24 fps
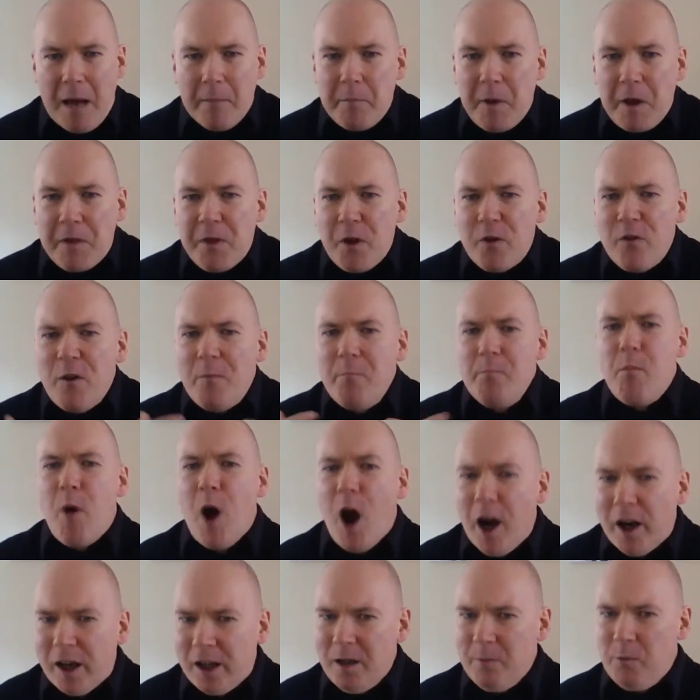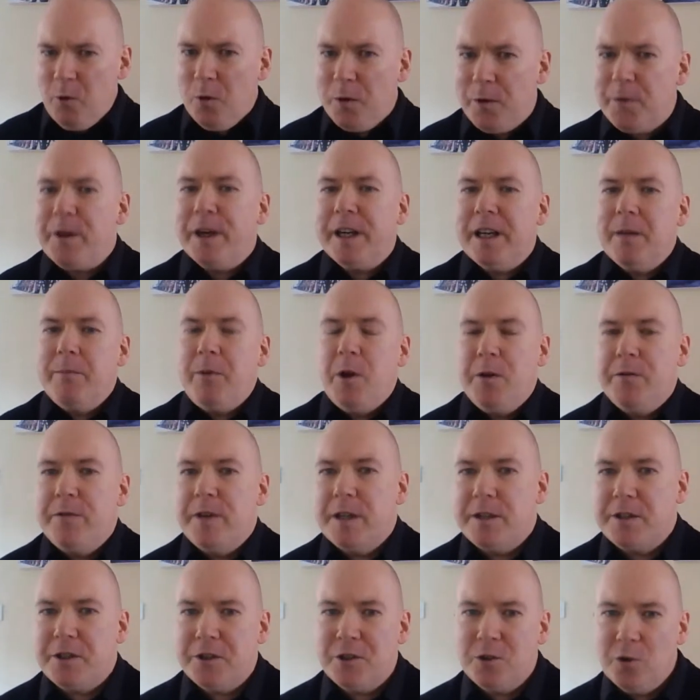But the remarkable thing about
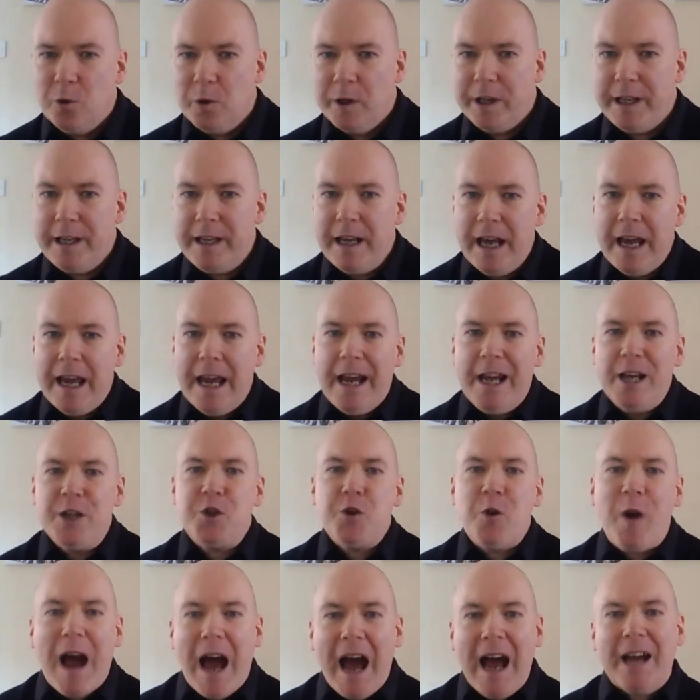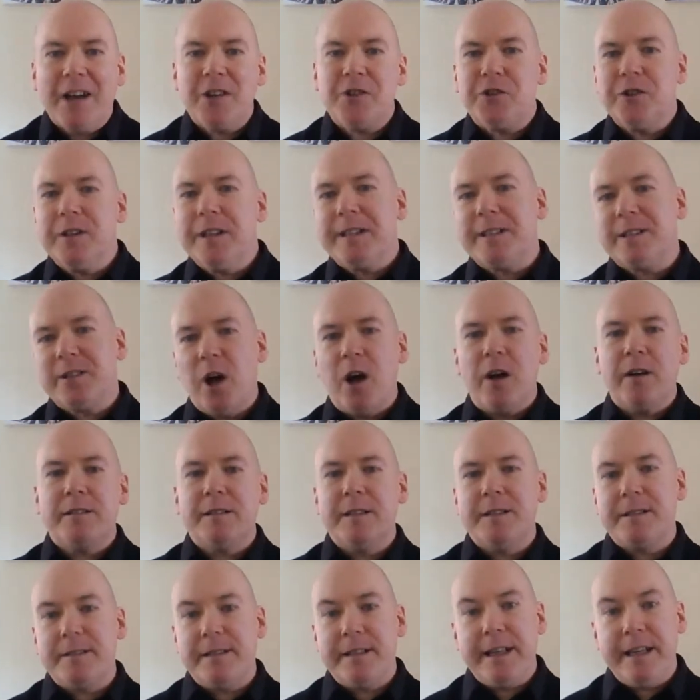this story is you actually start to
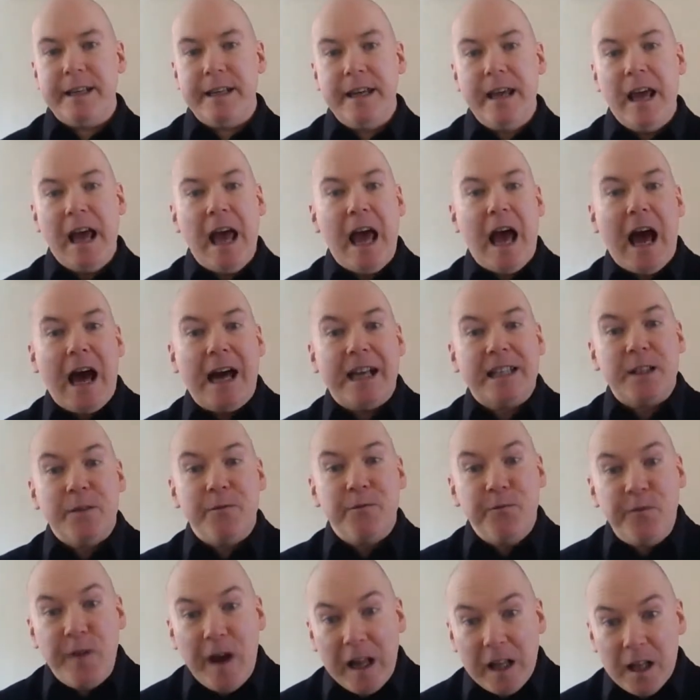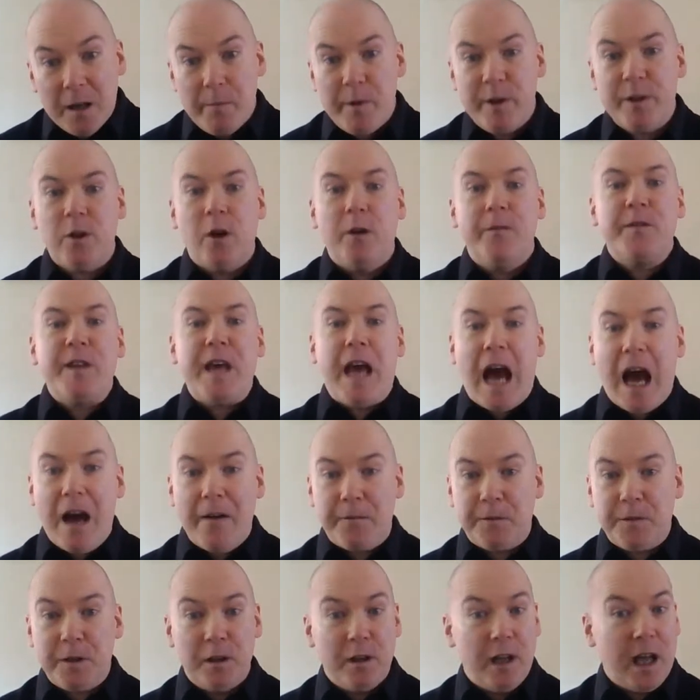see a development of the
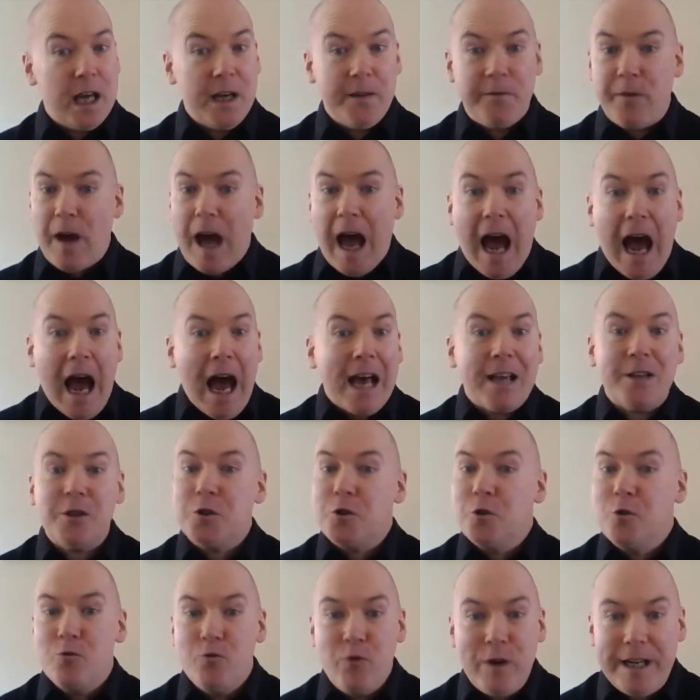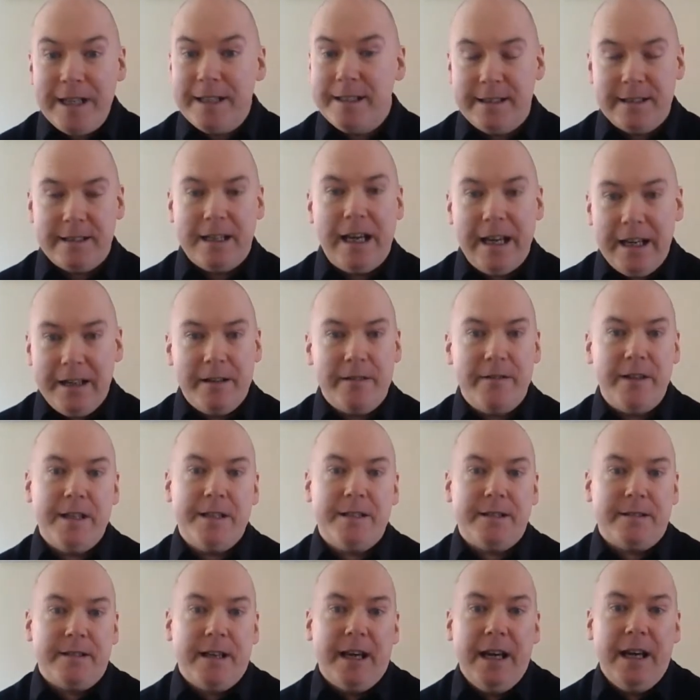afterlife as you read in
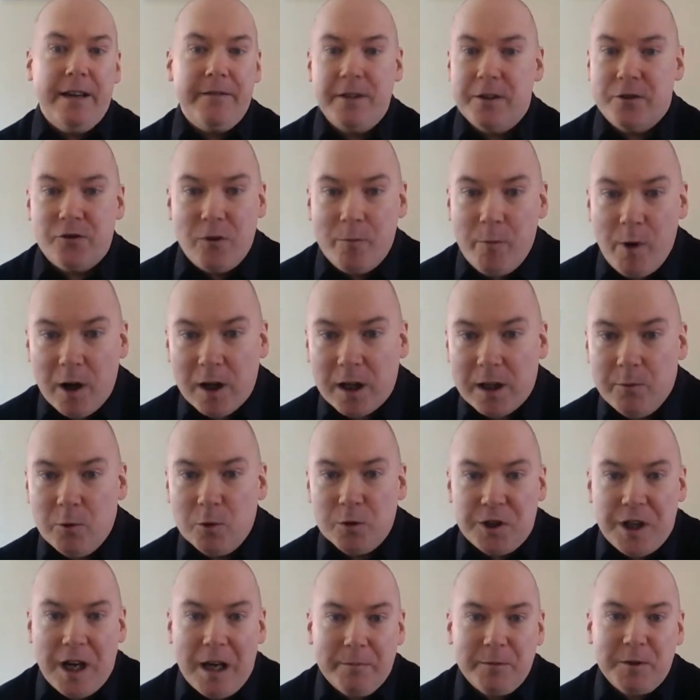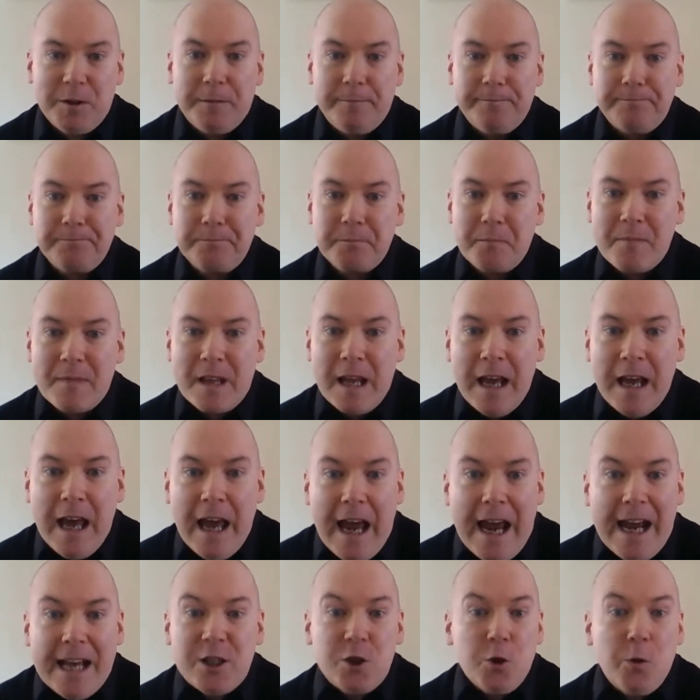this, this remarkable chapter.
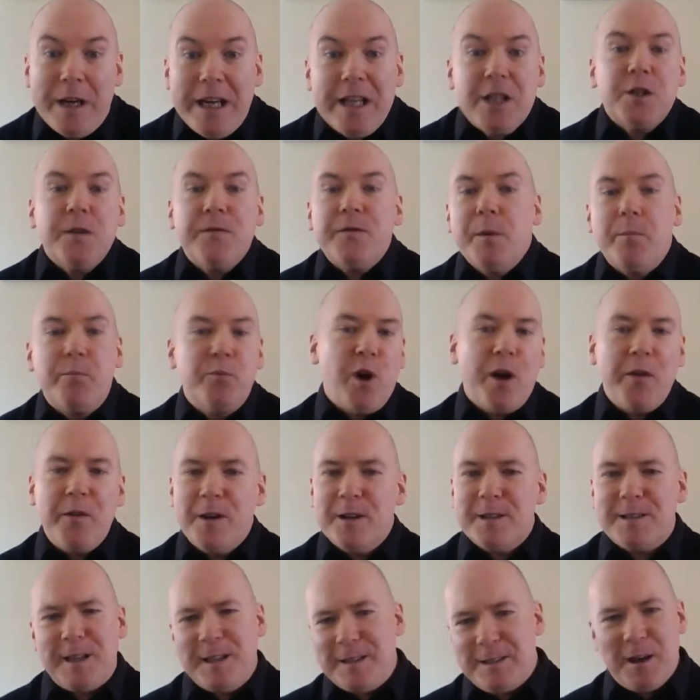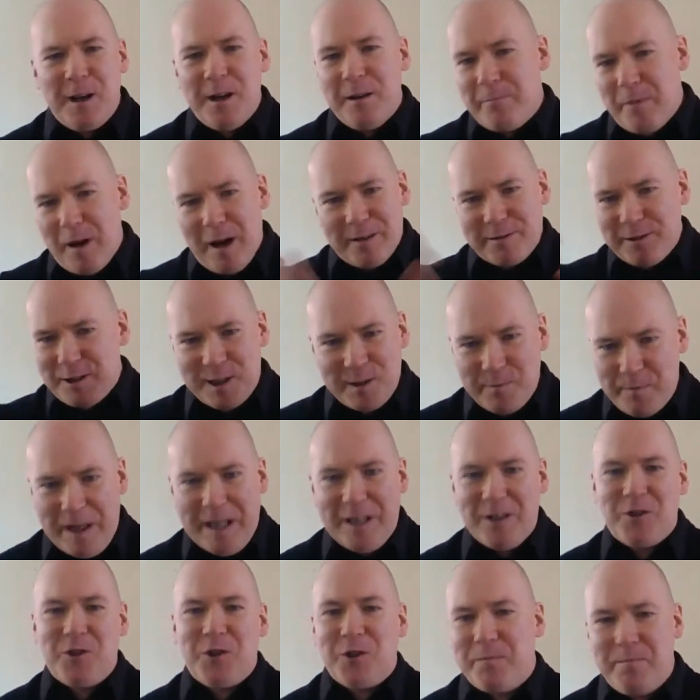And so each of the brothers has a
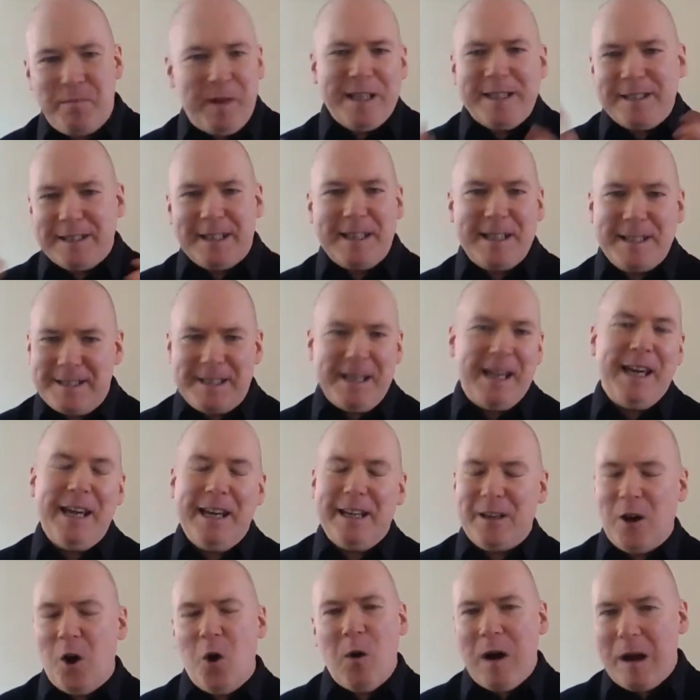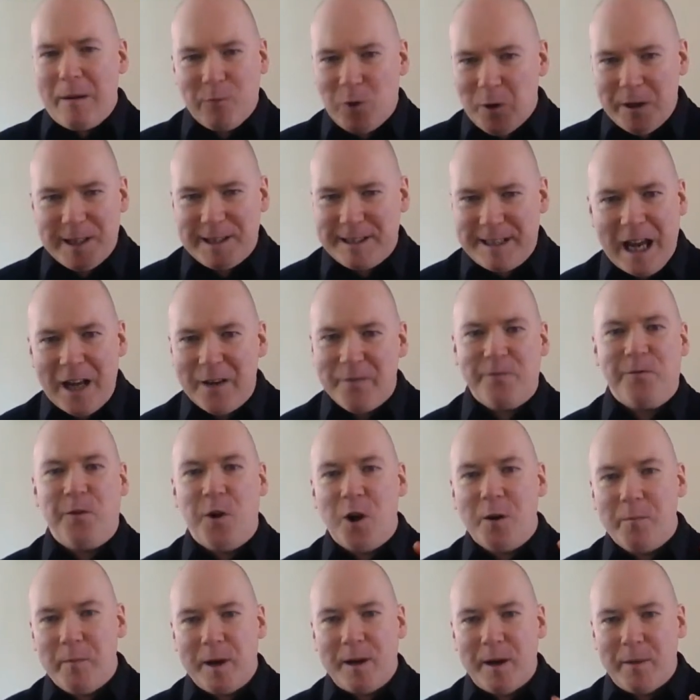speech basically saying, oh, I'm going to stand
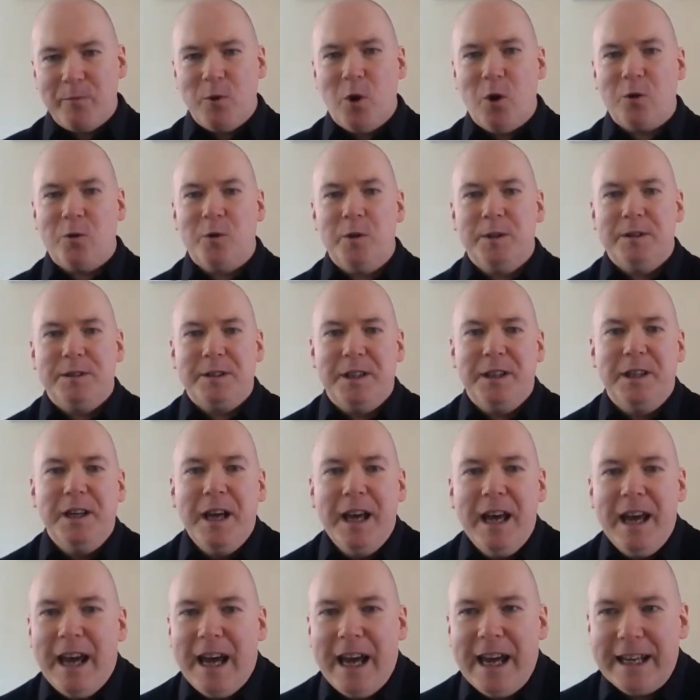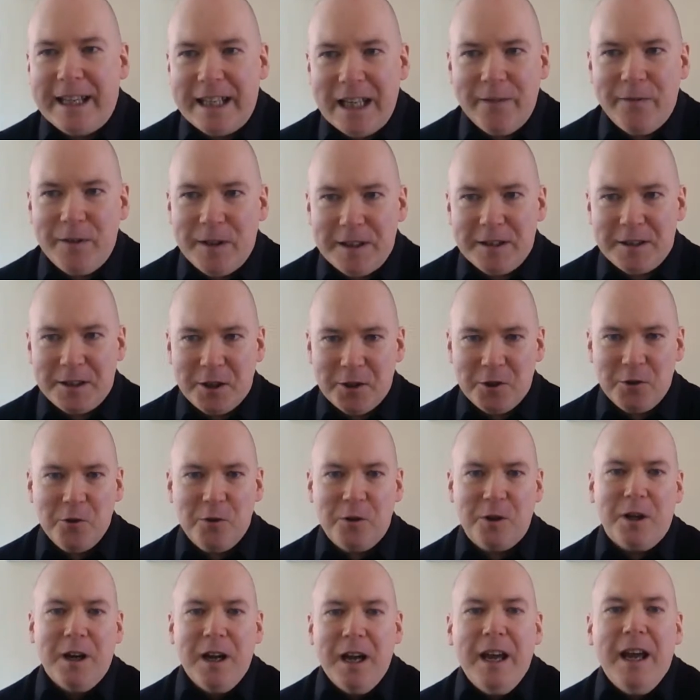firm and I'm not going to give in to
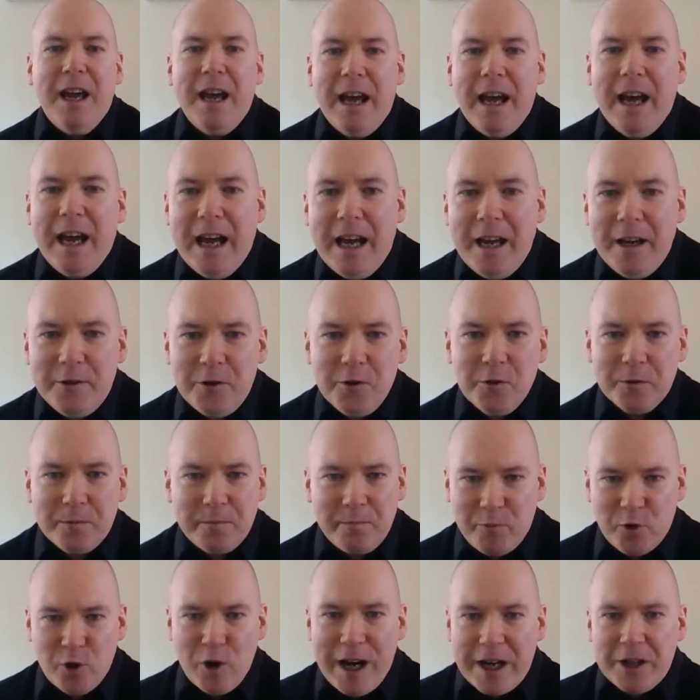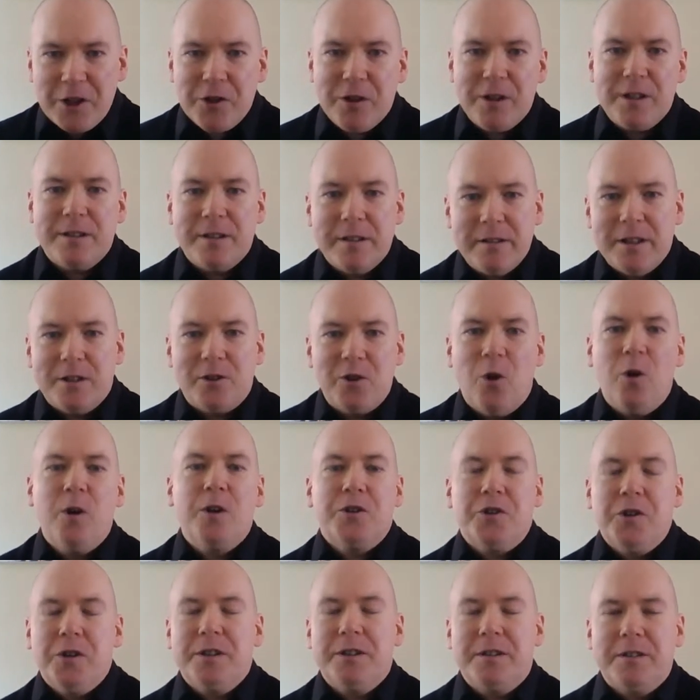your pressures and the
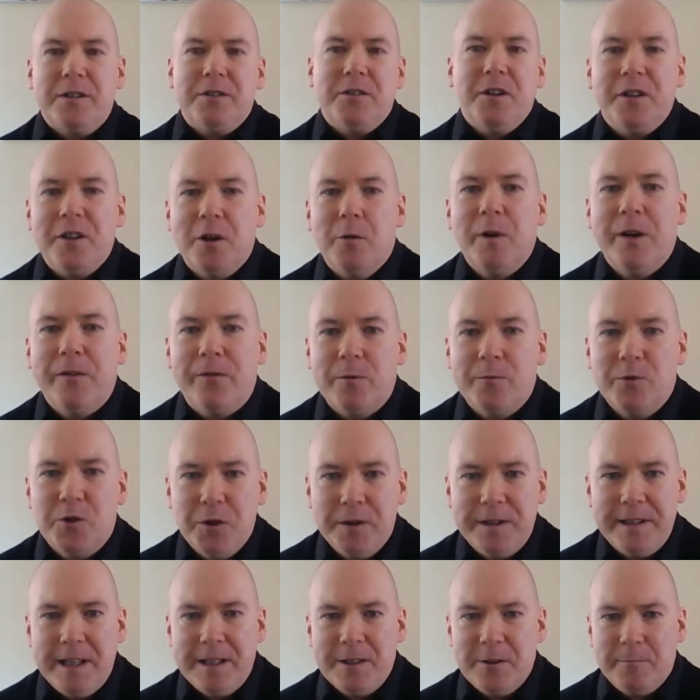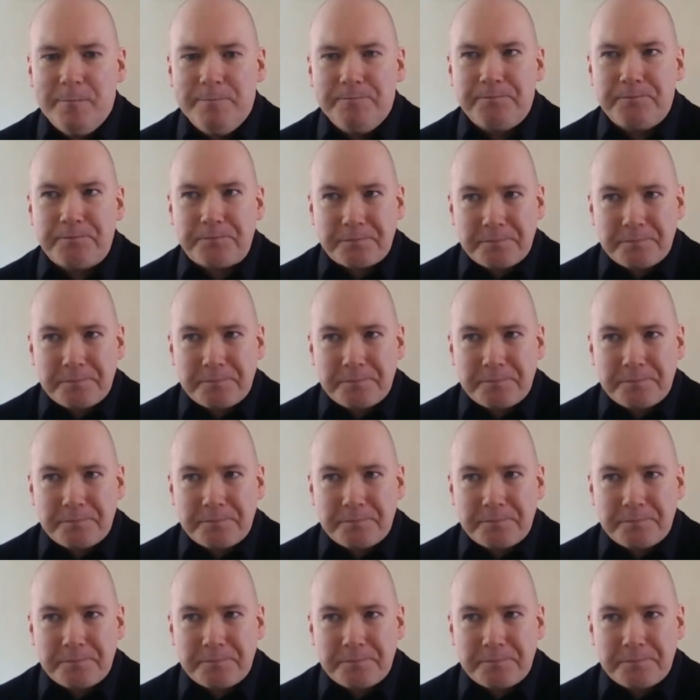tortures to turn away from Judaism.